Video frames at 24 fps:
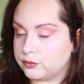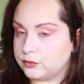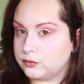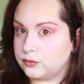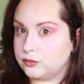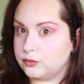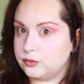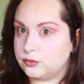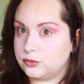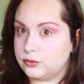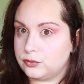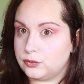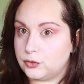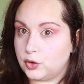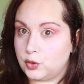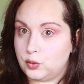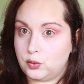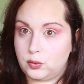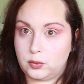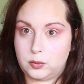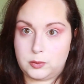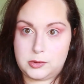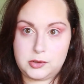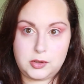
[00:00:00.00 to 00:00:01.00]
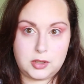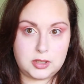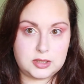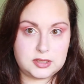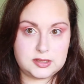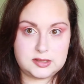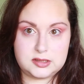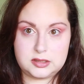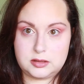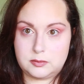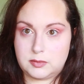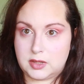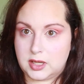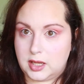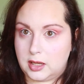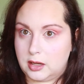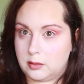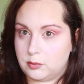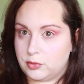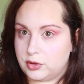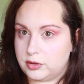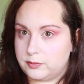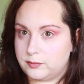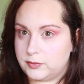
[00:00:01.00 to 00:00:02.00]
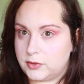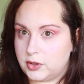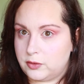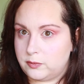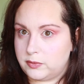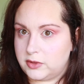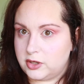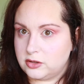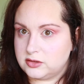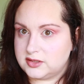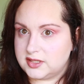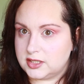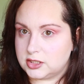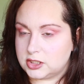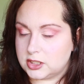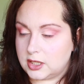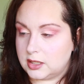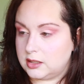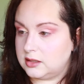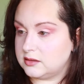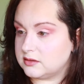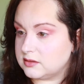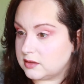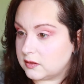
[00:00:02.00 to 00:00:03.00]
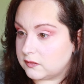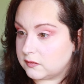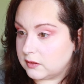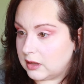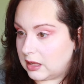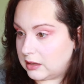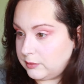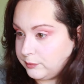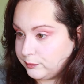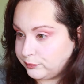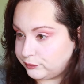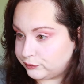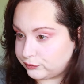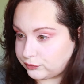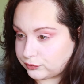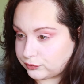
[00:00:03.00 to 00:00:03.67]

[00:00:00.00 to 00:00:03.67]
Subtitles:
Oh, you get to see my camera. Oh, there's that shiny stuff again.